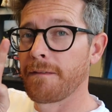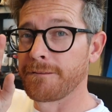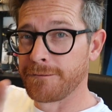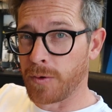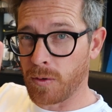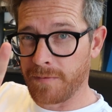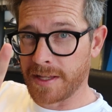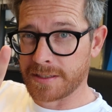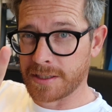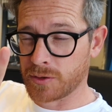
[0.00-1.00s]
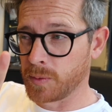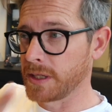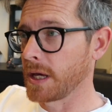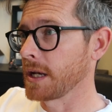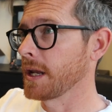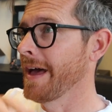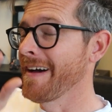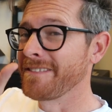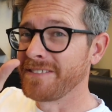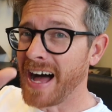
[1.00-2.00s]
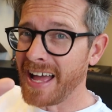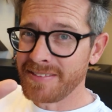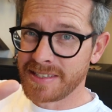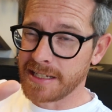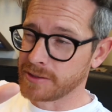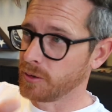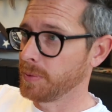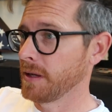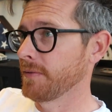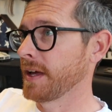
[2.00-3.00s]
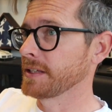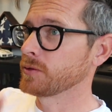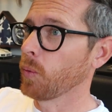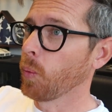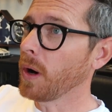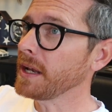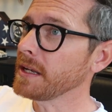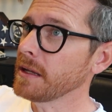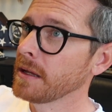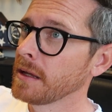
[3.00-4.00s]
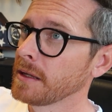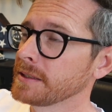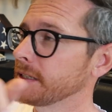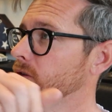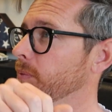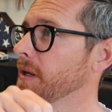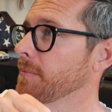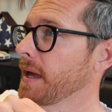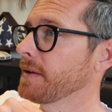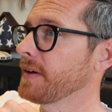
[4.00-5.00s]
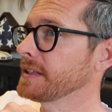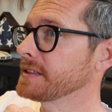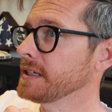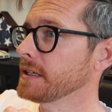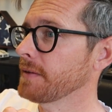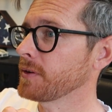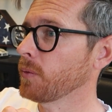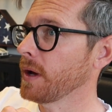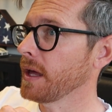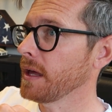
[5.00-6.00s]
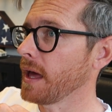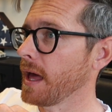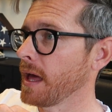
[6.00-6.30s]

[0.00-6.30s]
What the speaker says: Four events this weekend, five CSOP events, one CSOP main event, seat giveaway,